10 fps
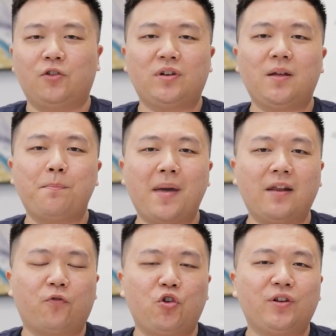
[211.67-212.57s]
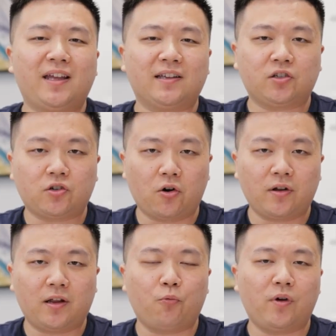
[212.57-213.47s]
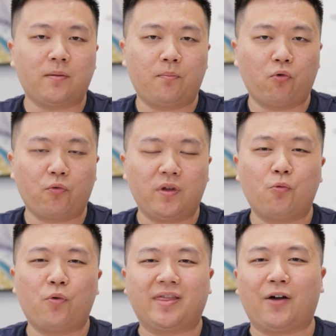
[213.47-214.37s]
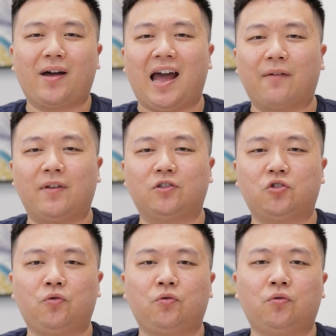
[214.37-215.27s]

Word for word: it's really meant for you to get started with embroidery without having to